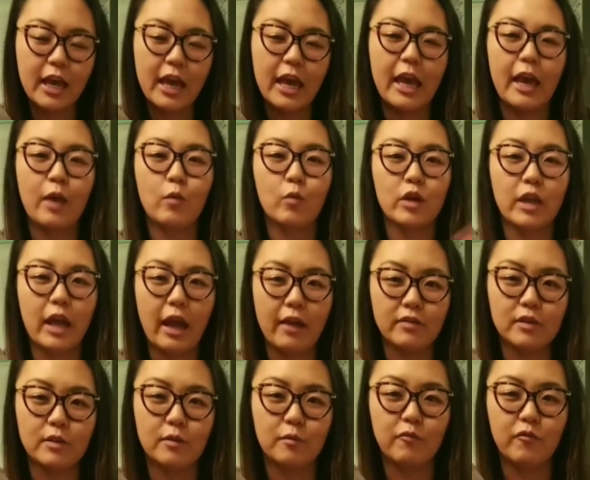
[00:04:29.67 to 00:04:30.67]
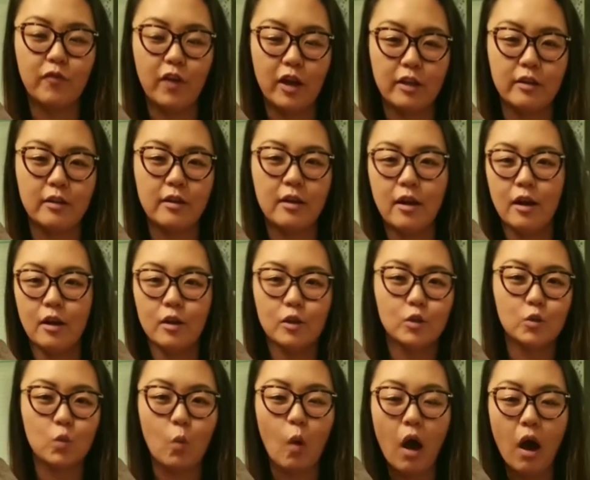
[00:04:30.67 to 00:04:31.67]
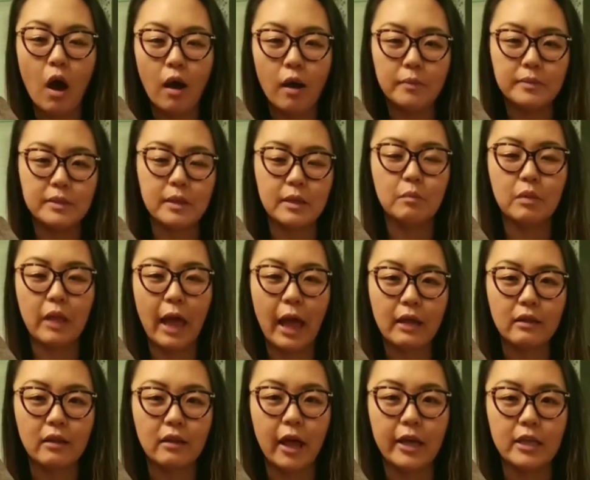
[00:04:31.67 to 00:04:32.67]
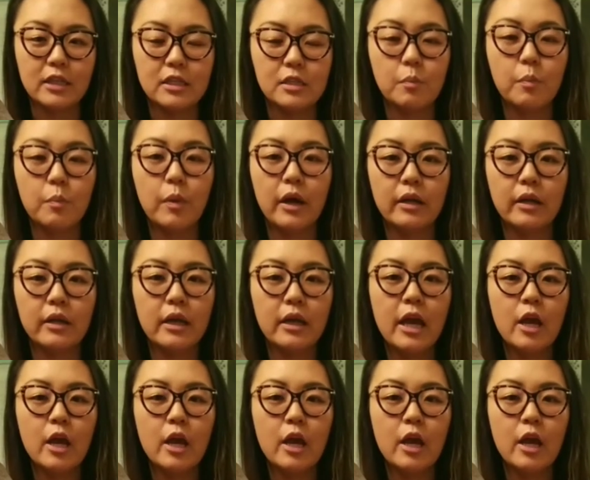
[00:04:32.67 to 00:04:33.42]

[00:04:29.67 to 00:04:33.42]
and we're going to have some fun swabs and black lights, but